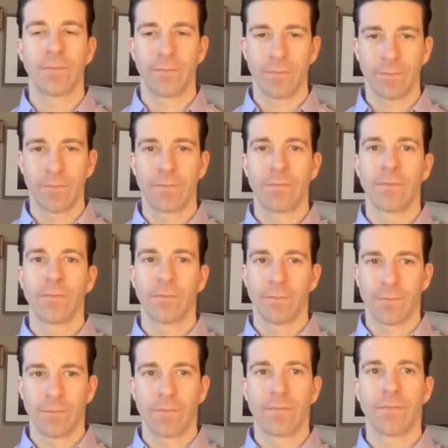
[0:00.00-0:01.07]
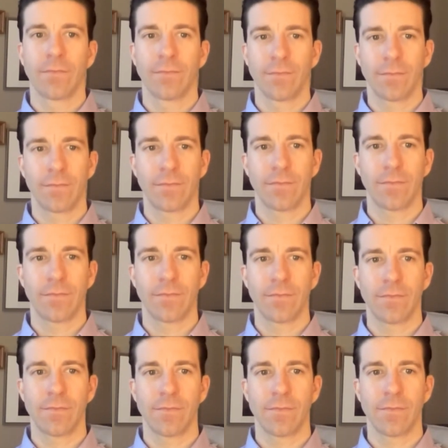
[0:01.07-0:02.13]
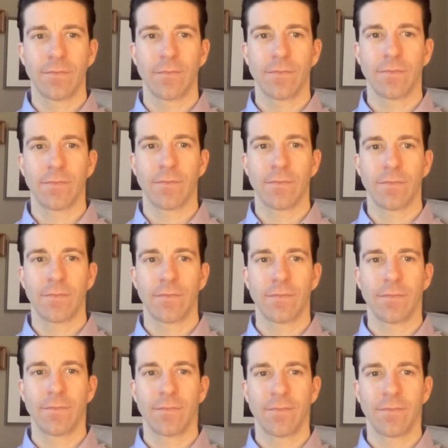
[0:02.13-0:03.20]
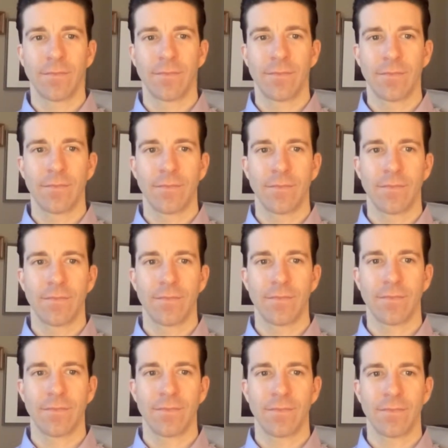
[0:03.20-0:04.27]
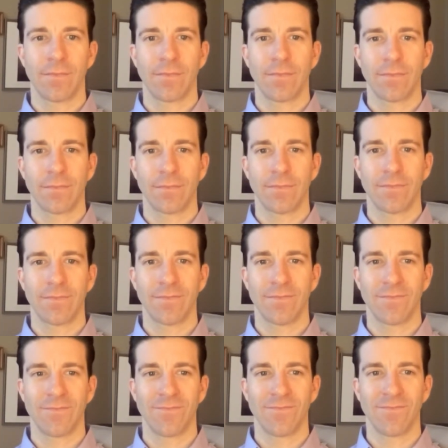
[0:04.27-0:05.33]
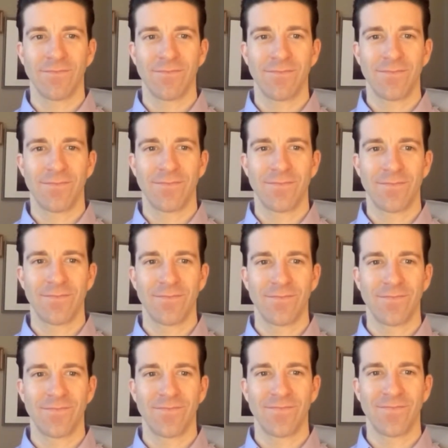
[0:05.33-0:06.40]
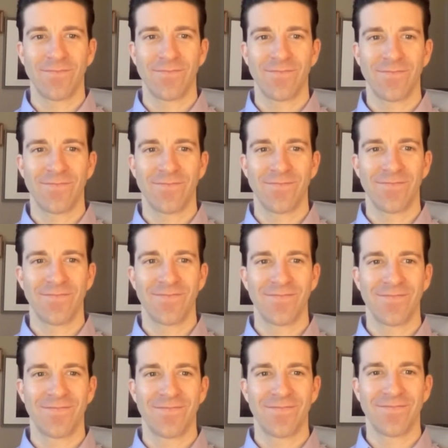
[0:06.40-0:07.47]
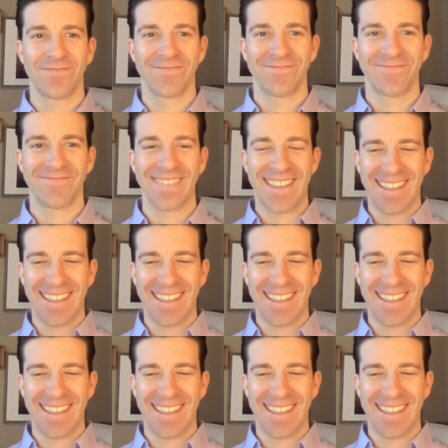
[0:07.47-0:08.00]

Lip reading: No words are spoken by the person on screen.